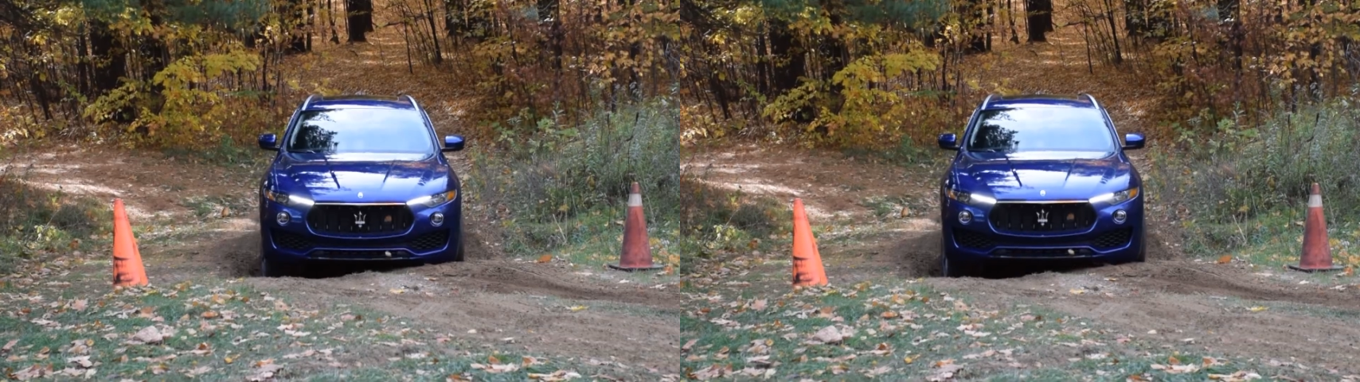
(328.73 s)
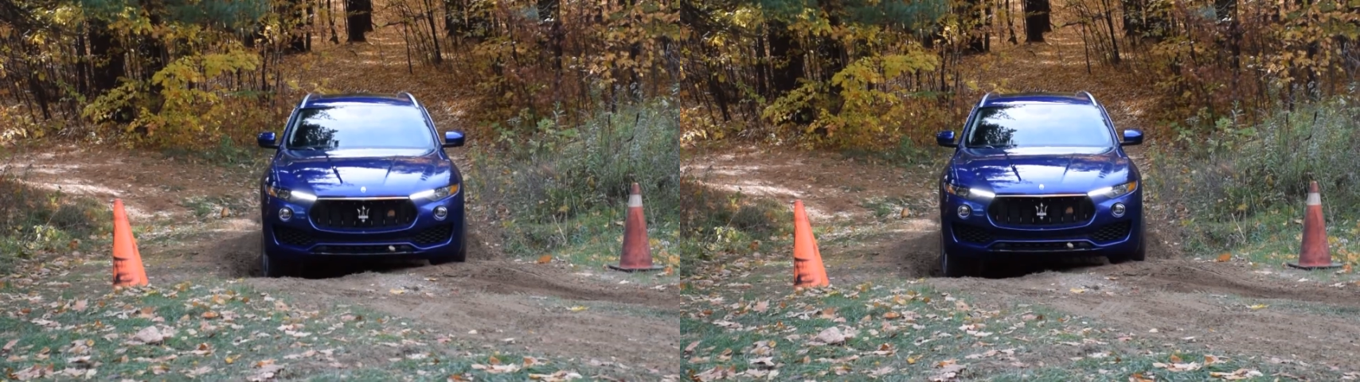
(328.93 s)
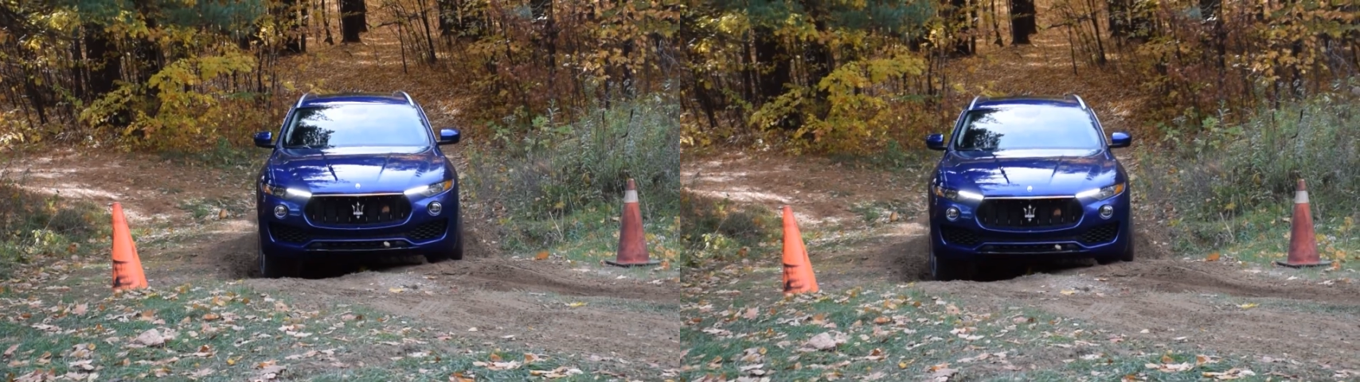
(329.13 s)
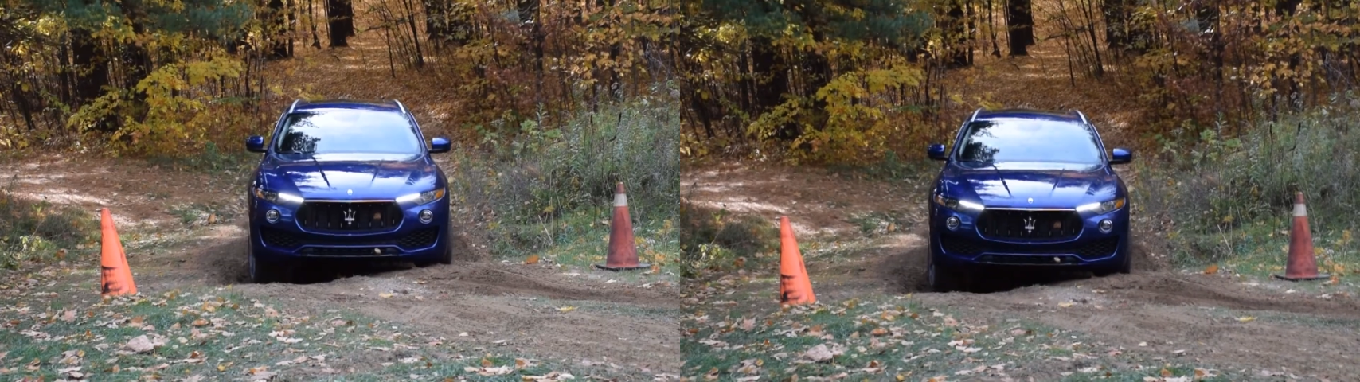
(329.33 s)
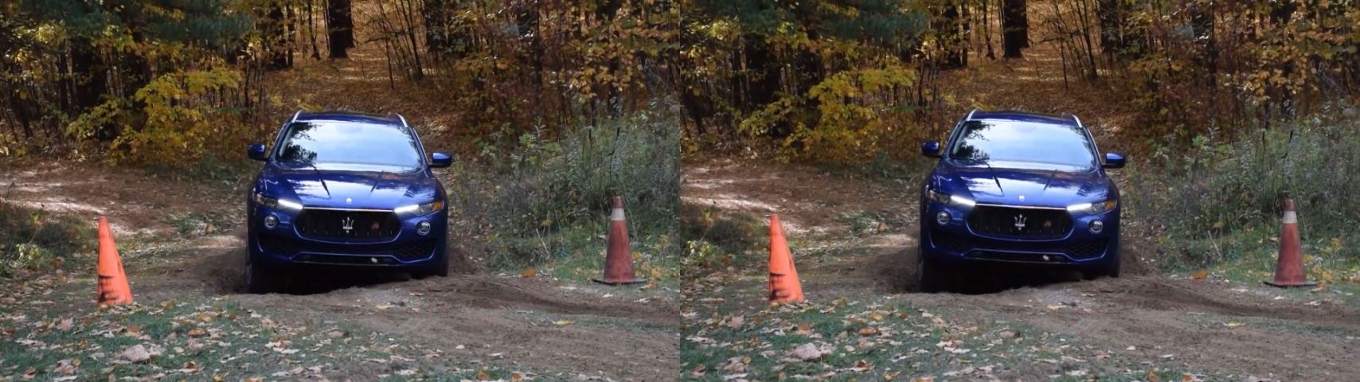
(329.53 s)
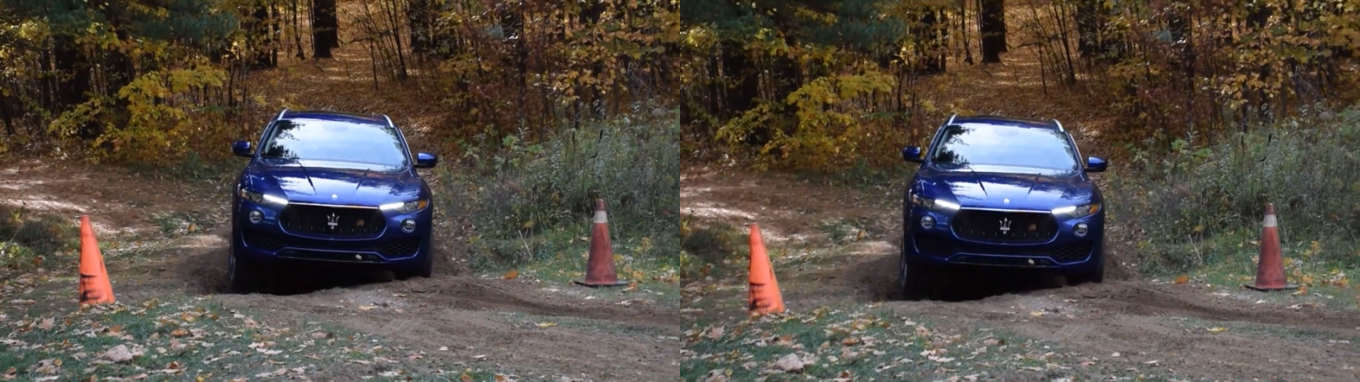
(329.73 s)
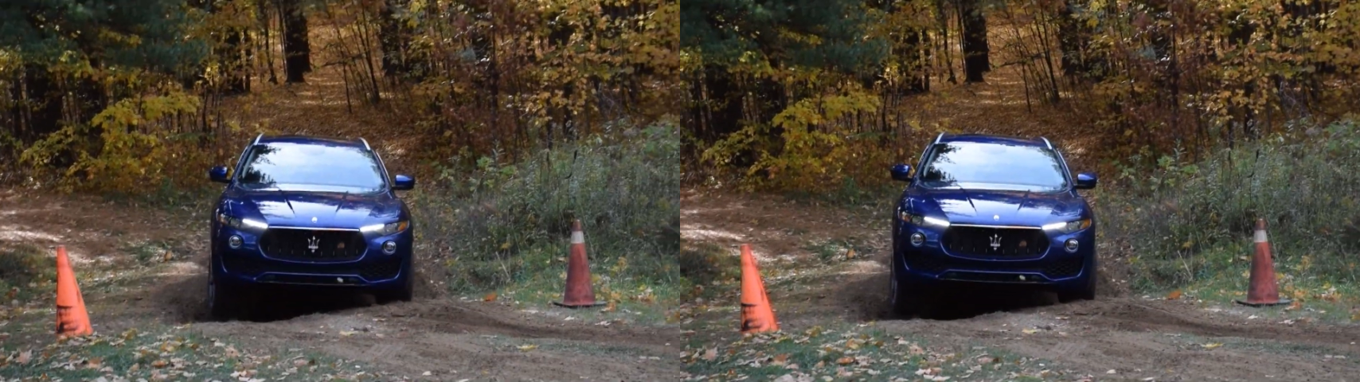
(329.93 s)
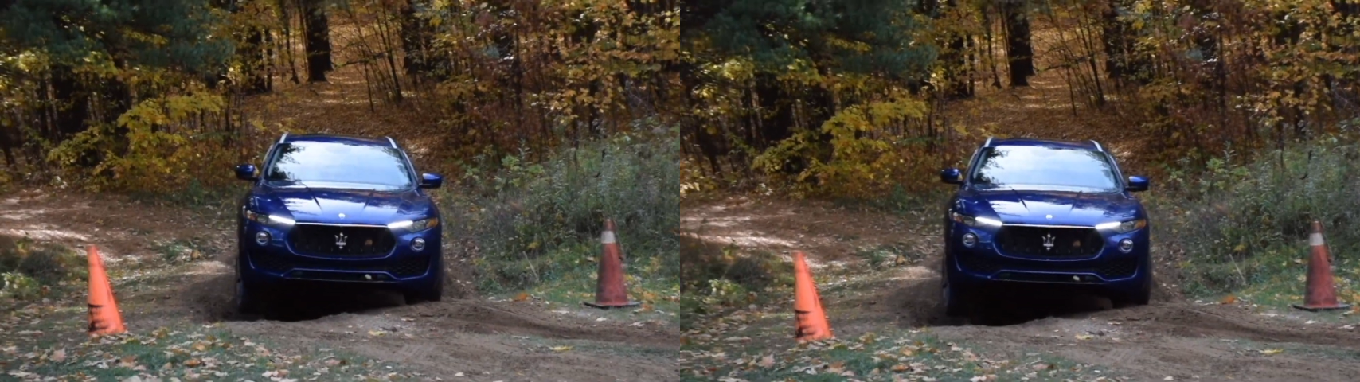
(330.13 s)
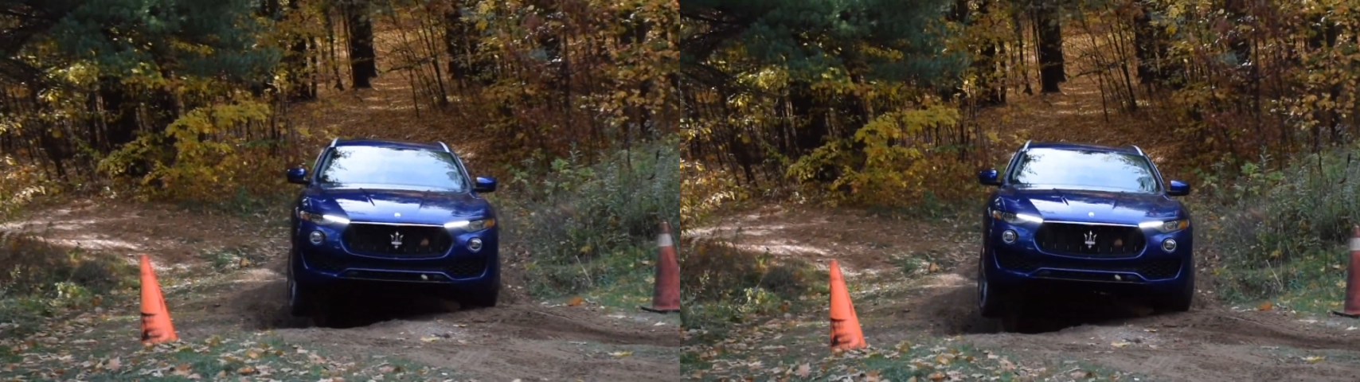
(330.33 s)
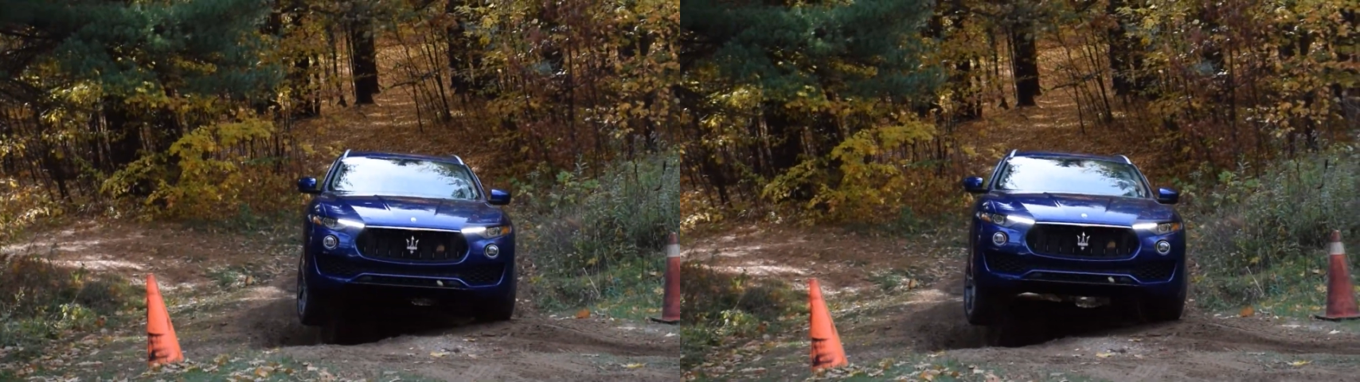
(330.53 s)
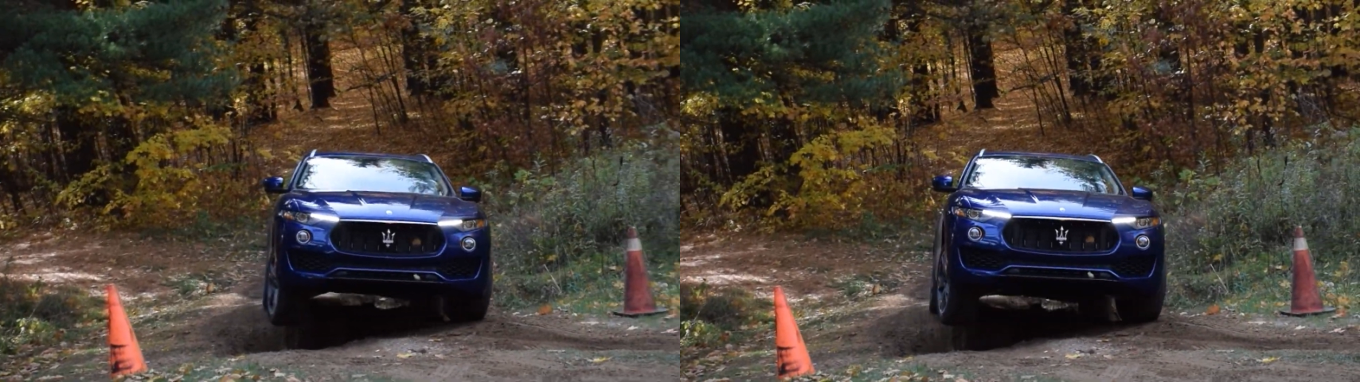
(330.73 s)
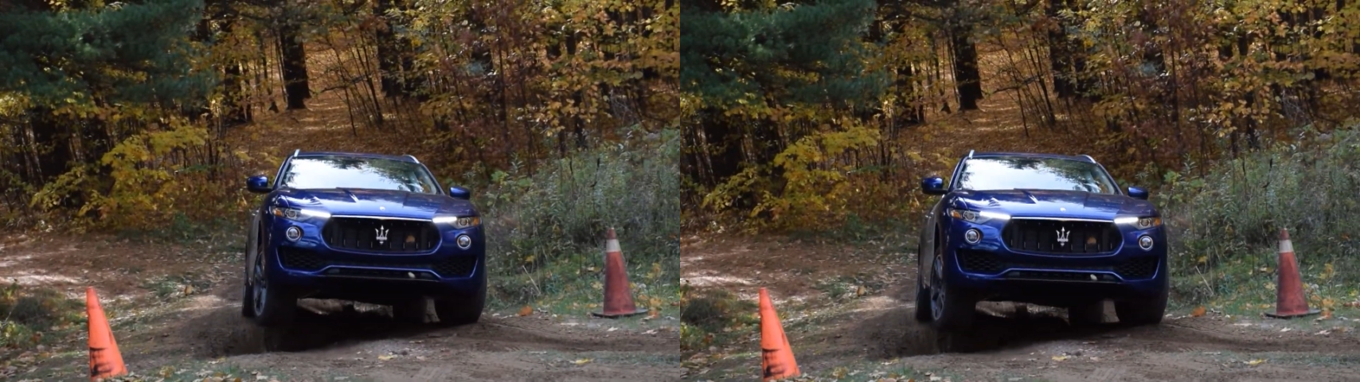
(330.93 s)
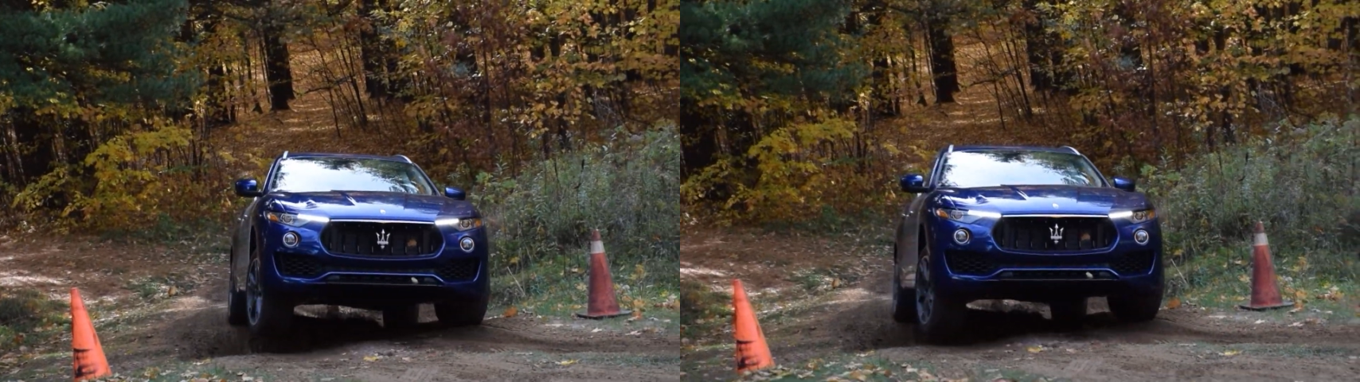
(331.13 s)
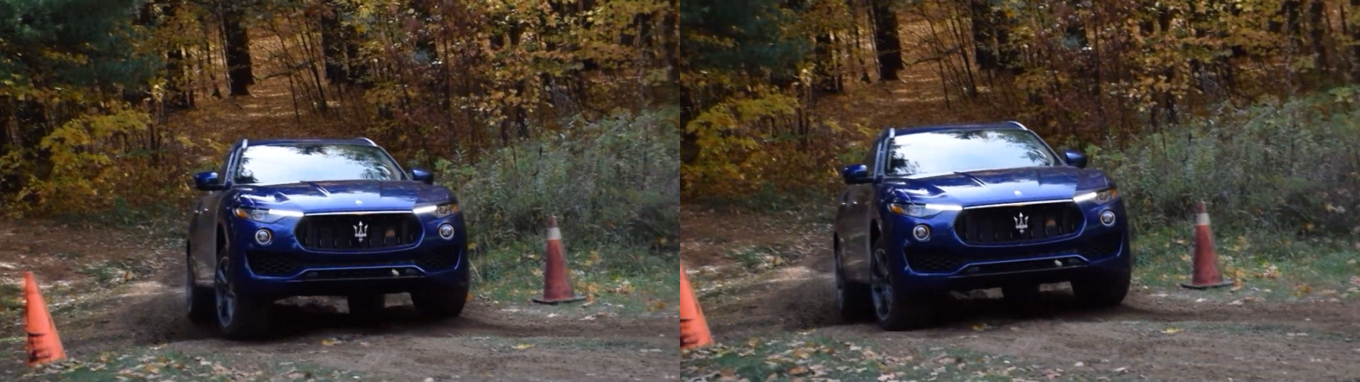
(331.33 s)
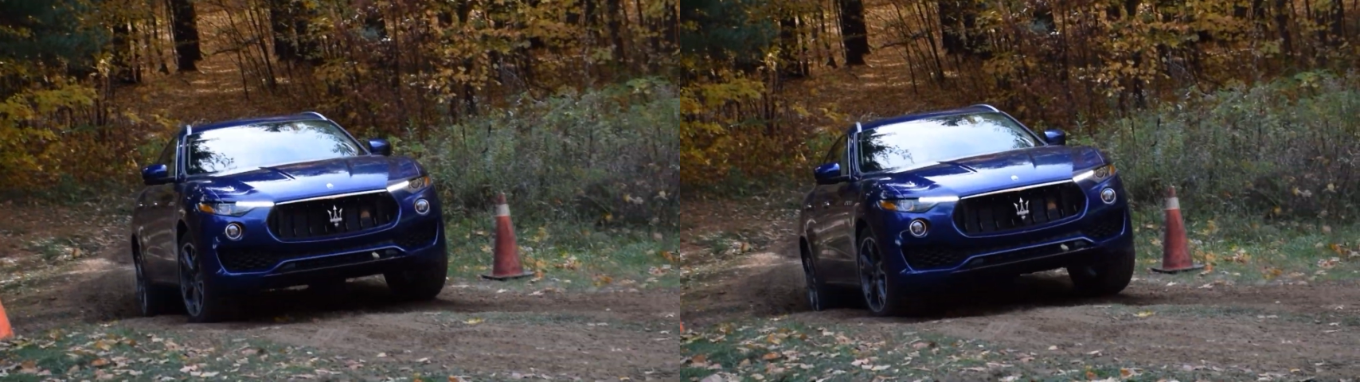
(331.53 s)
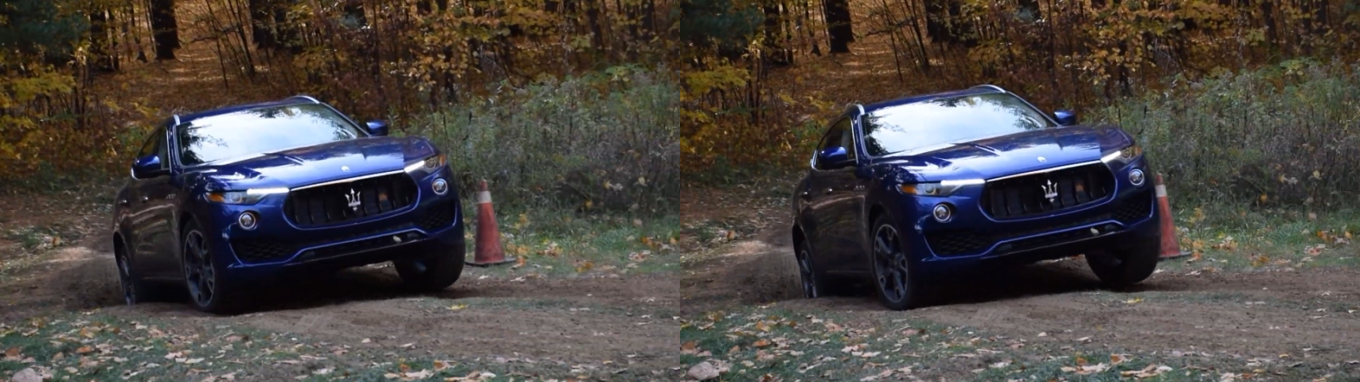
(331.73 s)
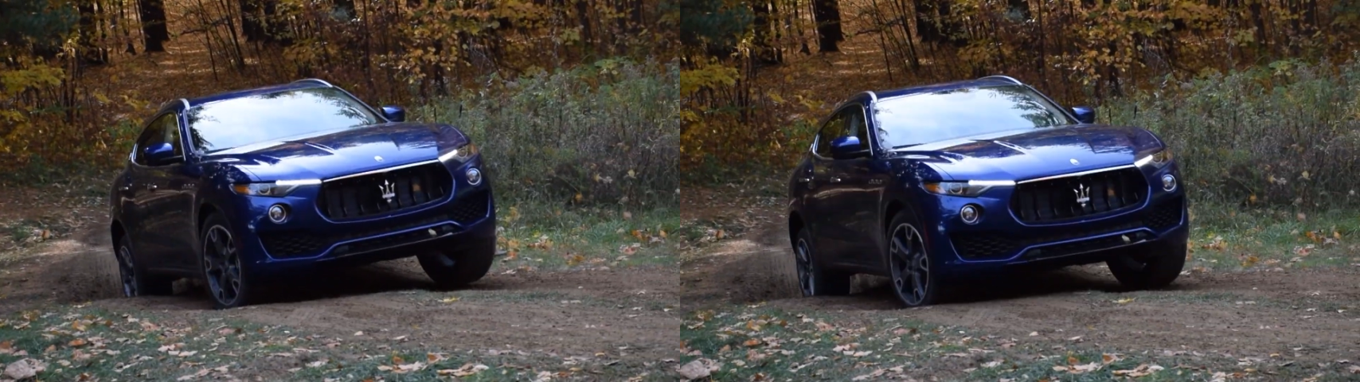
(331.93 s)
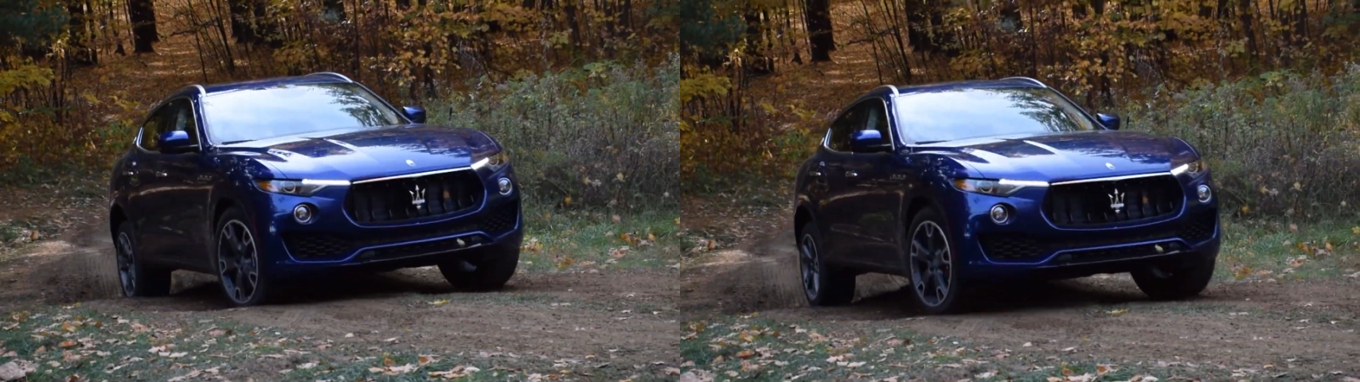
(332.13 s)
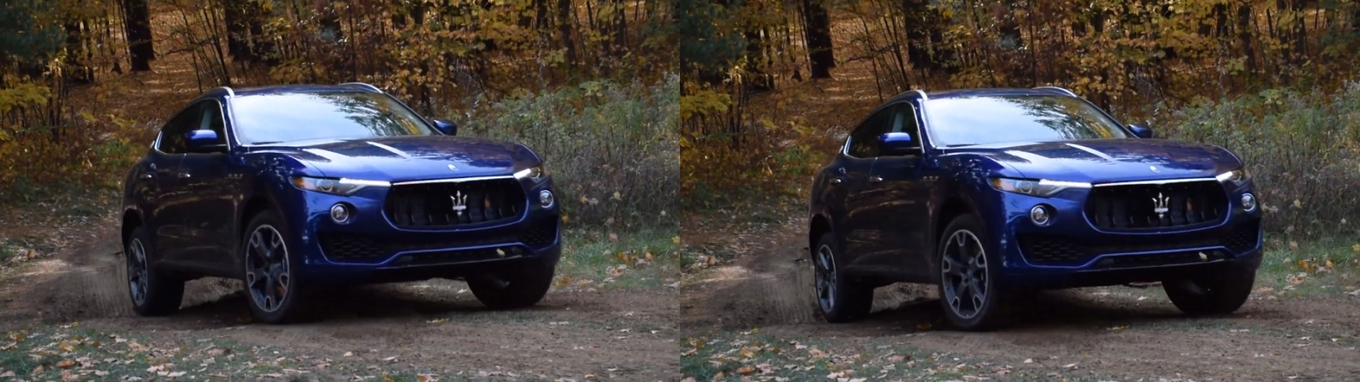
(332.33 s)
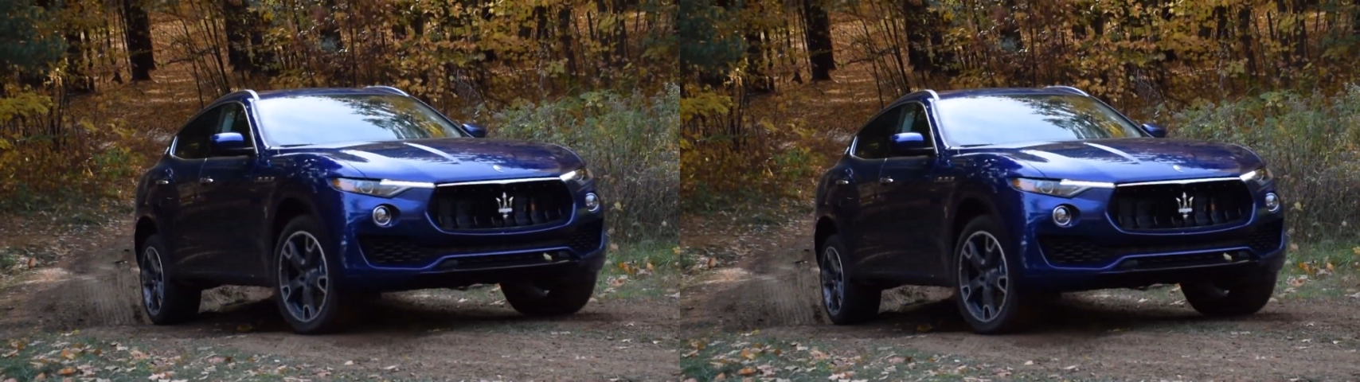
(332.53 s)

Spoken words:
Nobody's mouth can be seen.